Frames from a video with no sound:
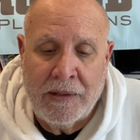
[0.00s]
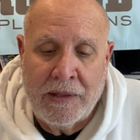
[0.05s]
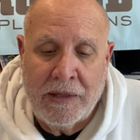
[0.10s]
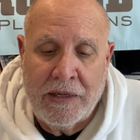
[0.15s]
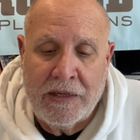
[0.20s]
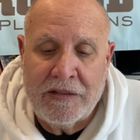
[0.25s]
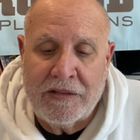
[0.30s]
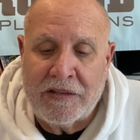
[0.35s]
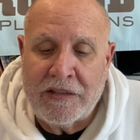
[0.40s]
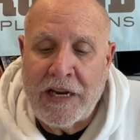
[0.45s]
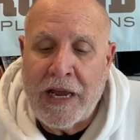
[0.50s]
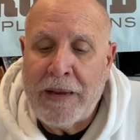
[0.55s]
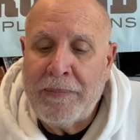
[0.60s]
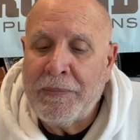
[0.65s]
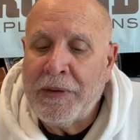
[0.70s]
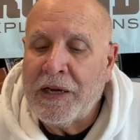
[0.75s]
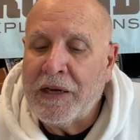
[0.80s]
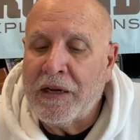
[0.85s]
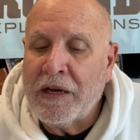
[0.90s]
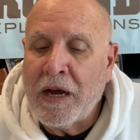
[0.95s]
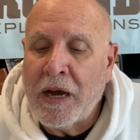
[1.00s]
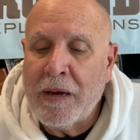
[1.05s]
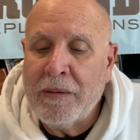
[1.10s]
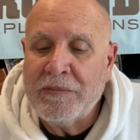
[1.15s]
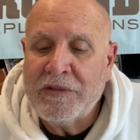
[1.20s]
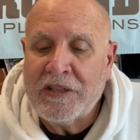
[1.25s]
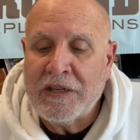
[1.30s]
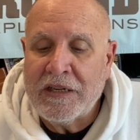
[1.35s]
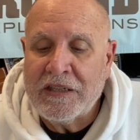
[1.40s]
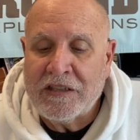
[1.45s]
His statement
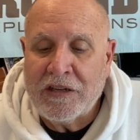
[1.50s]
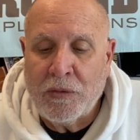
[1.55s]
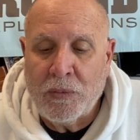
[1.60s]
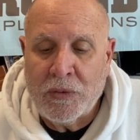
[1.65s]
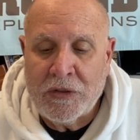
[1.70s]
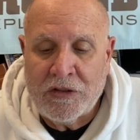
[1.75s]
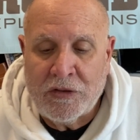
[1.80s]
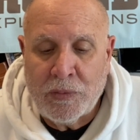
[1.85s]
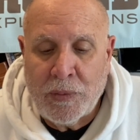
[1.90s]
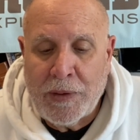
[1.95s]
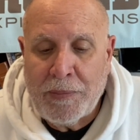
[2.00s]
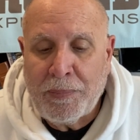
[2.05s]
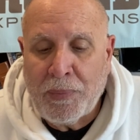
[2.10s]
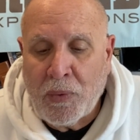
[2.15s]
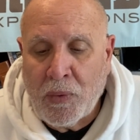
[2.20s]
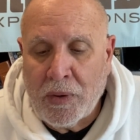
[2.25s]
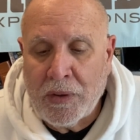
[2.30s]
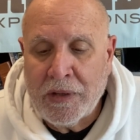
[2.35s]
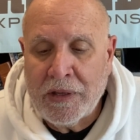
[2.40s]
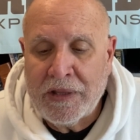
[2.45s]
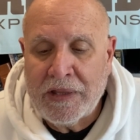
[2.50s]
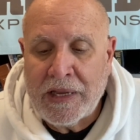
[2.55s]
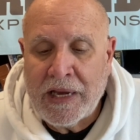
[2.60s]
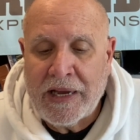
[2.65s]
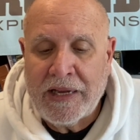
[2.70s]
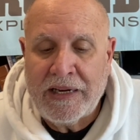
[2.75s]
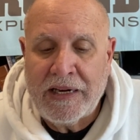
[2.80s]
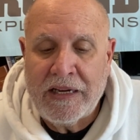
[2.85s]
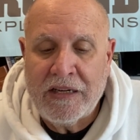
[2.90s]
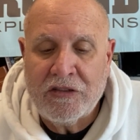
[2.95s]
comes as it was reported
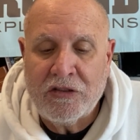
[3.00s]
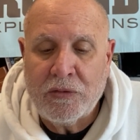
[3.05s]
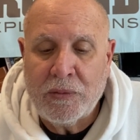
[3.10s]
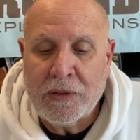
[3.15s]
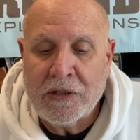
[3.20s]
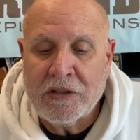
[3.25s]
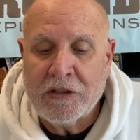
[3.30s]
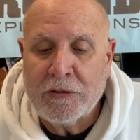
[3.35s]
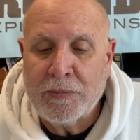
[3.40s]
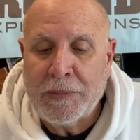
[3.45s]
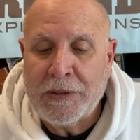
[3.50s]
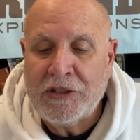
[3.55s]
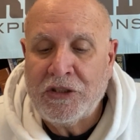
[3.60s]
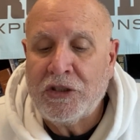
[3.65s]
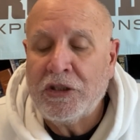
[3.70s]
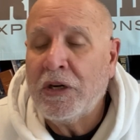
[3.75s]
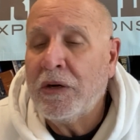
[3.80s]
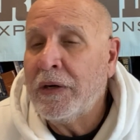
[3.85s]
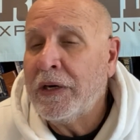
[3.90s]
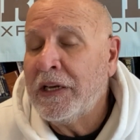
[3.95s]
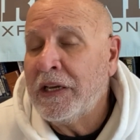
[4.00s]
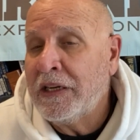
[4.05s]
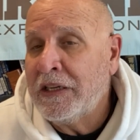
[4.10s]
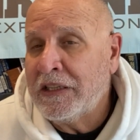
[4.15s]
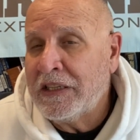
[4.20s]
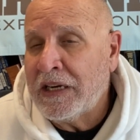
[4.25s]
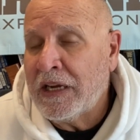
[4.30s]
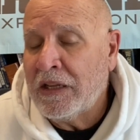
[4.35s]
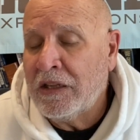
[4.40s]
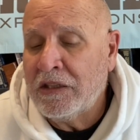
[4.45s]
that Israel's been sharing
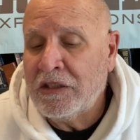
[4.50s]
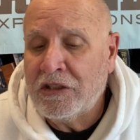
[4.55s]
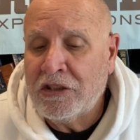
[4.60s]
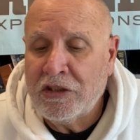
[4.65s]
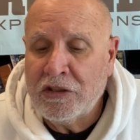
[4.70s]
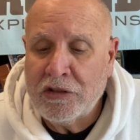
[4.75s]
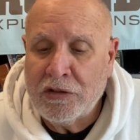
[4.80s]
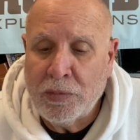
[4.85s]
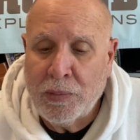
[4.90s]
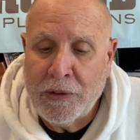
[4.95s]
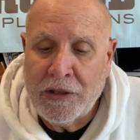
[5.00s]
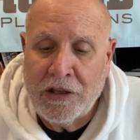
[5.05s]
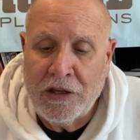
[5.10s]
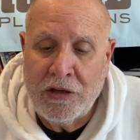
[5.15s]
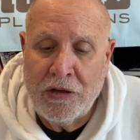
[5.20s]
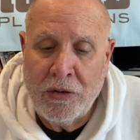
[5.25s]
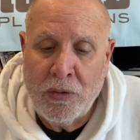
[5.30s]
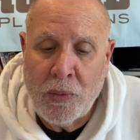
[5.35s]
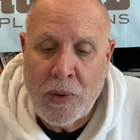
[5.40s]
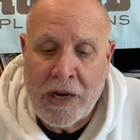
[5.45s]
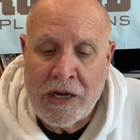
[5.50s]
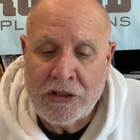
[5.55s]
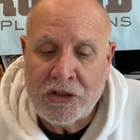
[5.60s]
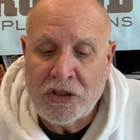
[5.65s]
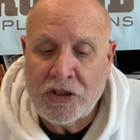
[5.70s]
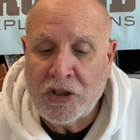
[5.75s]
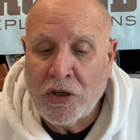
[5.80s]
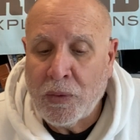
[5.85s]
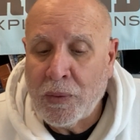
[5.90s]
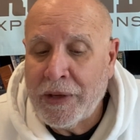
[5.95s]
intelligence with the U.S.,
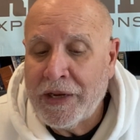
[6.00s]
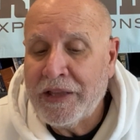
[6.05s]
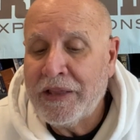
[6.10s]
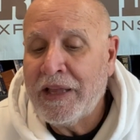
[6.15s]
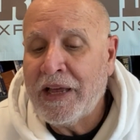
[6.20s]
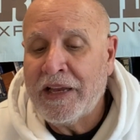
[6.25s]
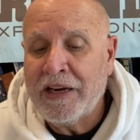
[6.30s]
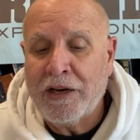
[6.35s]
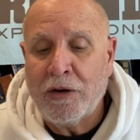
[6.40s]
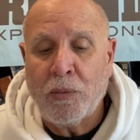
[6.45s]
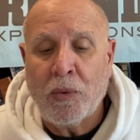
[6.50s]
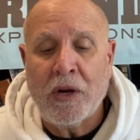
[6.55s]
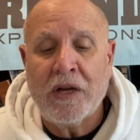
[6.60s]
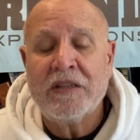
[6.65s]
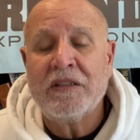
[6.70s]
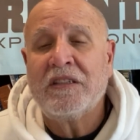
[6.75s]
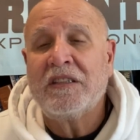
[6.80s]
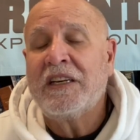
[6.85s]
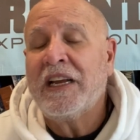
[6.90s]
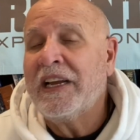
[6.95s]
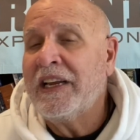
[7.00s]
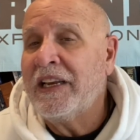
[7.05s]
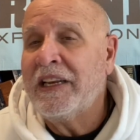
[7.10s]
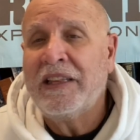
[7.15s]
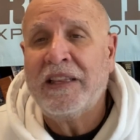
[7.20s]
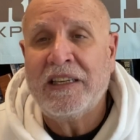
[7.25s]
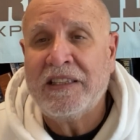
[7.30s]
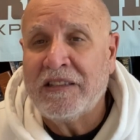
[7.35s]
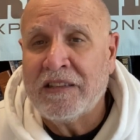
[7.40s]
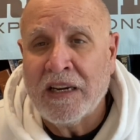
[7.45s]
showing that Iran's taking
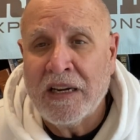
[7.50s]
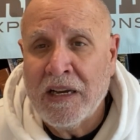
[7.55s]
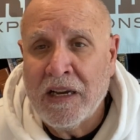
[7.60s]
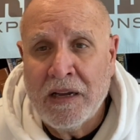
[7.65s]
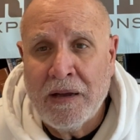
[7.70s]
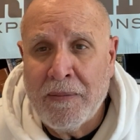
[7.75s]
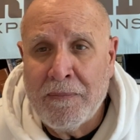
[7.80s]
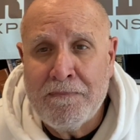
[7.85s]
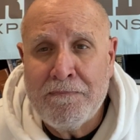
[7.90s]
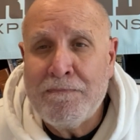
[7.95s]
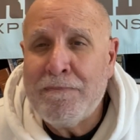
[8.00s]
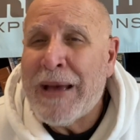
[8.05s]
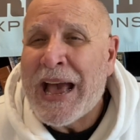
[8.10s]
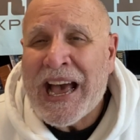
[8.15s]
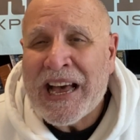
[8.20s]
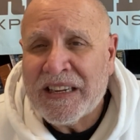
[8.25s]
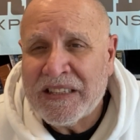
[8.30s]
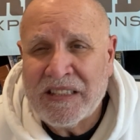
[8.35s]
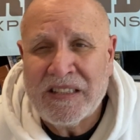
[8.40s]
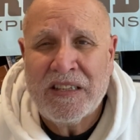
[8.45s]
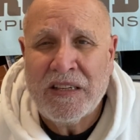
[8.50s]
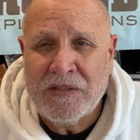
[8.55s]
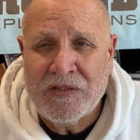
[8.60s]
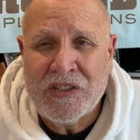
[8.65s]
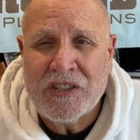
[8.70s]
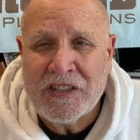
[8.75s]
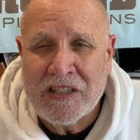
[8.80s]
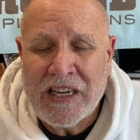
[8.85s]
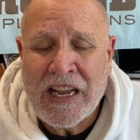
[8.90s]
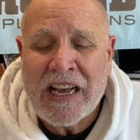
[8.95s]
these massive
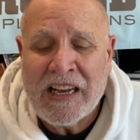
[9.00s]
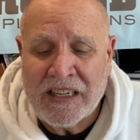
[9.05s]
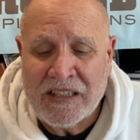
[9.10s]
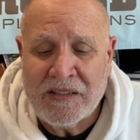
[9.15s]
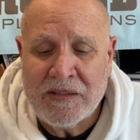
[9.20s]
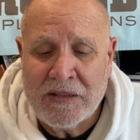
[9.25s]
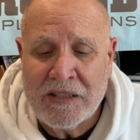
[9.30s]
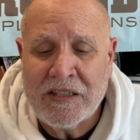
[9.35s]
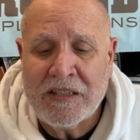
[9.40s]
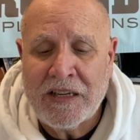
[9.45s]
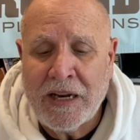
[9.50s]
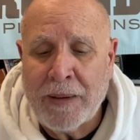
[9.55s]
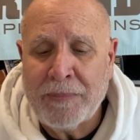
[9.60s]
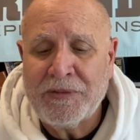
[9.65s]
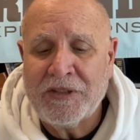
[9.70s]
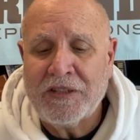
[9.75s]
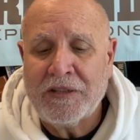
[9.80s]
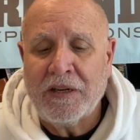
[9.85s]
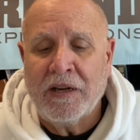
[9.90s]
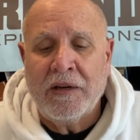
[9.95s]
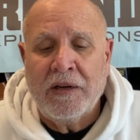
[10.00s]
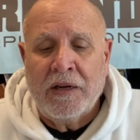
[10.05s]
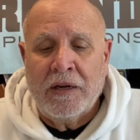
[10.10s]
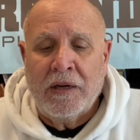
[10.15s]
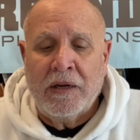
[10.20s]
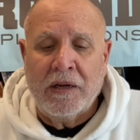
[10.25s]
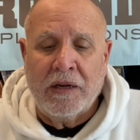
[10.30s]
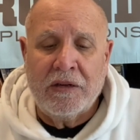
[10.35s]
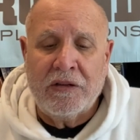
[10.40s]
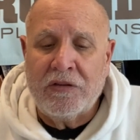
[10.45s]
steps
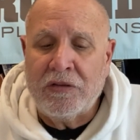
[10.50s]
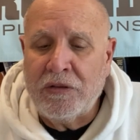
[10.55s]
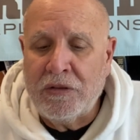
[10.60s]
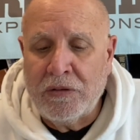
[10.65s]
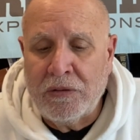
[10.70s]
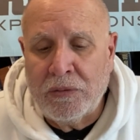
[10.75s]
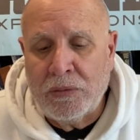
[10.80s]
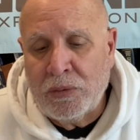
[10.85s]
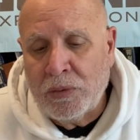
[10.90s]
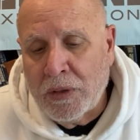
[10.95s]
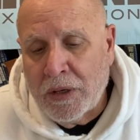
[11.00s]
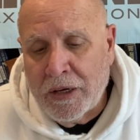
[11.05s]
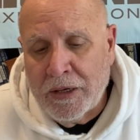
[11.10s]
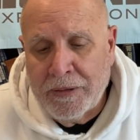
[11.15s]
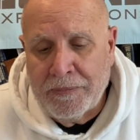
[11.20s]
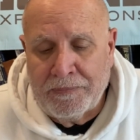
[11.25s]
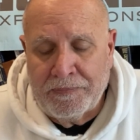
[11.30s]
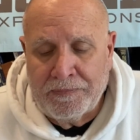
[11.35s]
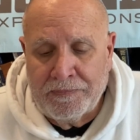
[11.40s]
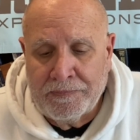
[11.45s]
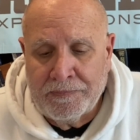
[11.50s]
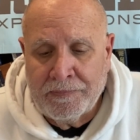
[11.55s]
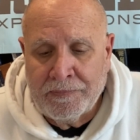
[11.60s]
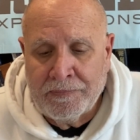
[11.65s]
to